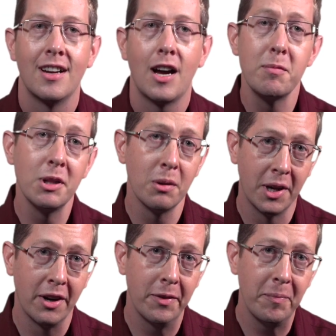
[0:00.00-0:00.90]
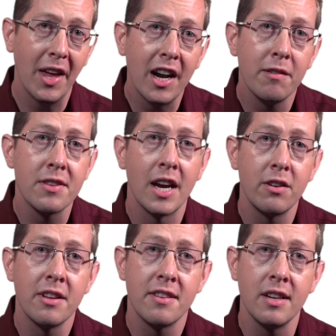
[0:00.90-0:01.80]
I'm a lawyer, and I've sat
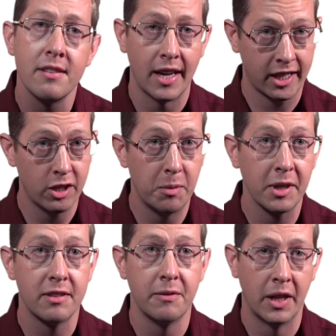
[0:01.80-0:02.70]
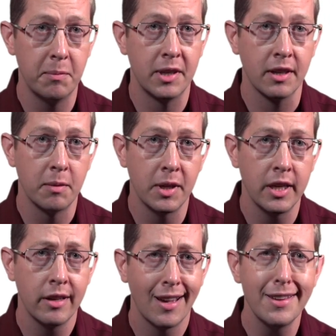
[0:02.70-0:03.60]
on the city's Economic Development
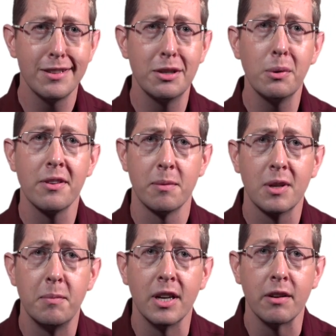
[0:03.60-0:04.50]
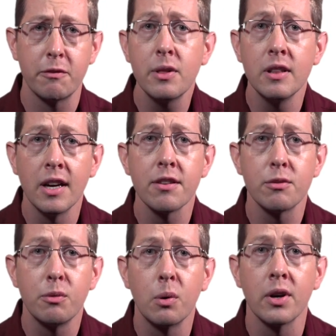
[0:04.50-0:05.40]
Committee and the Tourism Committee for the last
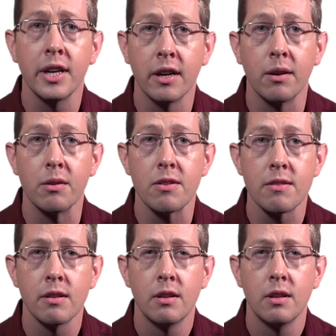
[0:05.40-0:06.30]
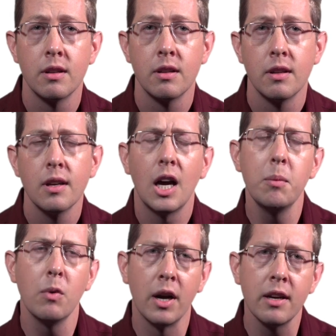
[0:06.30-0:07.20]
4 years.
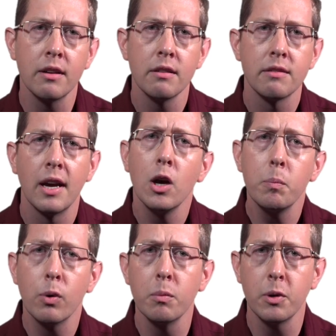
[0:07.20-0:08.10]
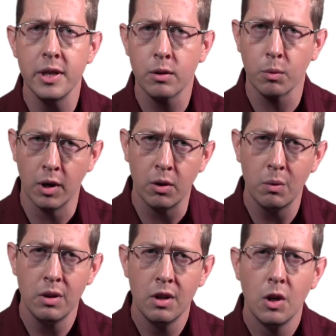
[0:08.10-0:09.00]
I'm running to help Port Moody
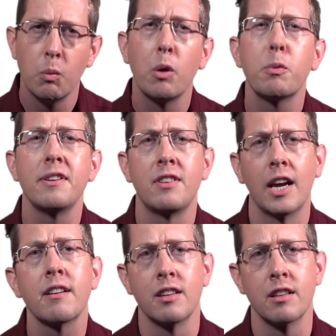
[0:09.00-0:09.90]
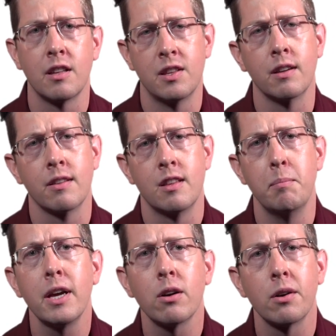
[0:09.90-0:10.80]
grow while protecting the things that
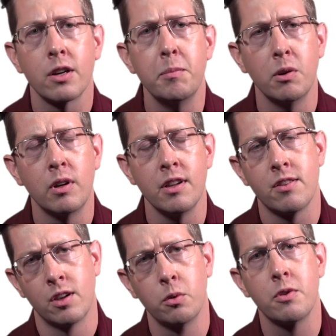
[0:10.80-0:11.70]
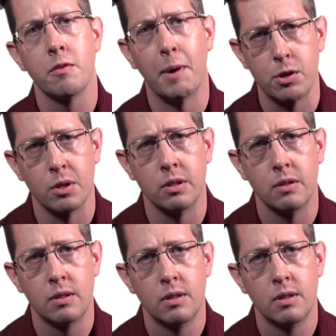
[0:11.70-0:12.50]
make our community so special.